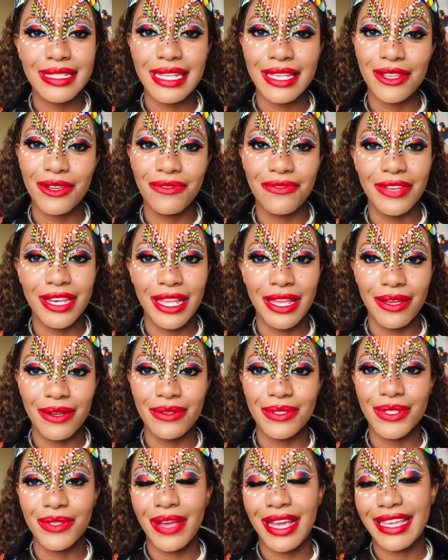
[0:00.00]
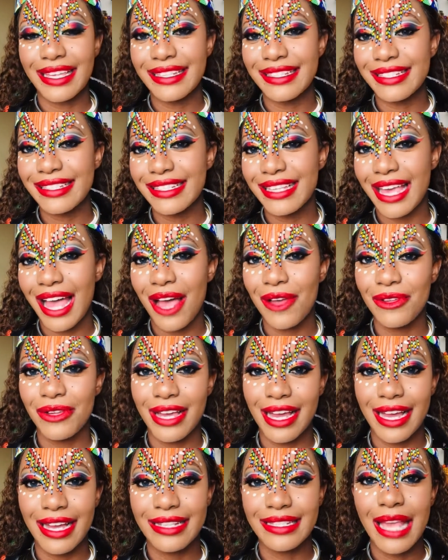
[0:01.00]
and your videos so I can see how you
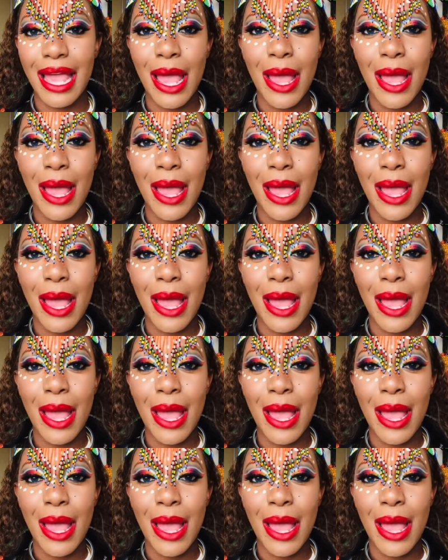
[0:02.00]
guys